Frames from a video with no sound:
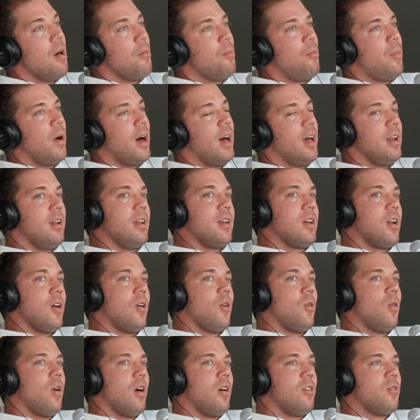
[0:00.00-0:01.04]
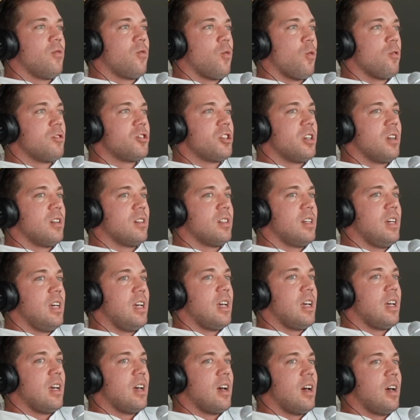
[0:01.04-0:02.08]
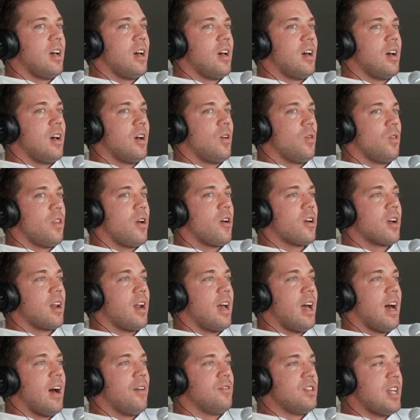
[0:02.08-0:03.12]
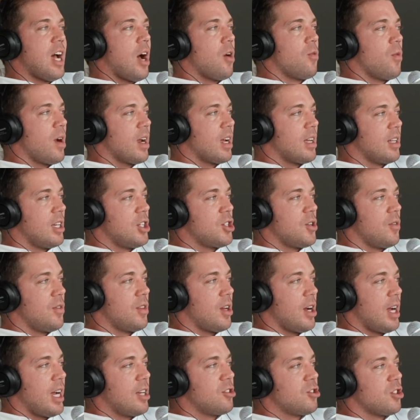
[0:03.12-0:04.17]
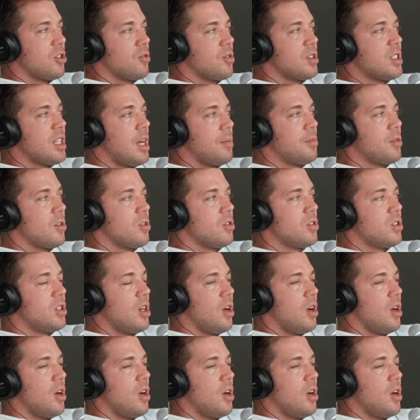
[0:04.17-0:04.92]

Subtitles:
But, unfortunately, they're going to have down regulation of their androgen receptors.